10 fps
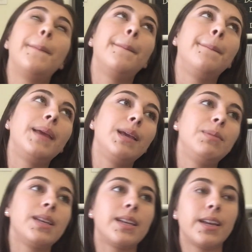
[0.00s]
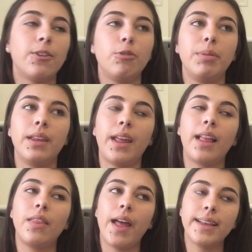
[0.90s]
maybe it'll be
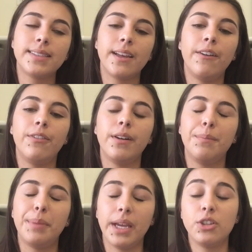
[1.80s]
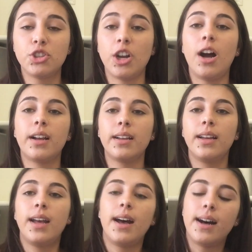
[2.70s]
like less of a big shock.
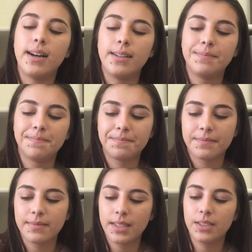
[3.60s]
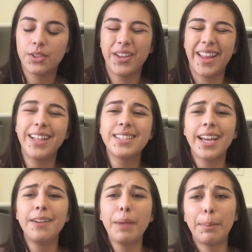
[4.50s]
Um, so yeah, that's
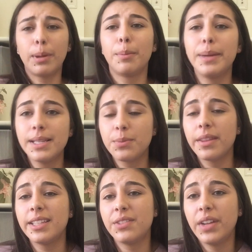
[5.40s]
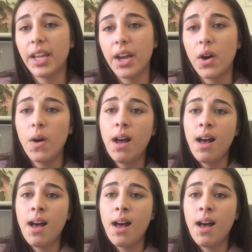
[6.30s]
kind of my purpose with this video.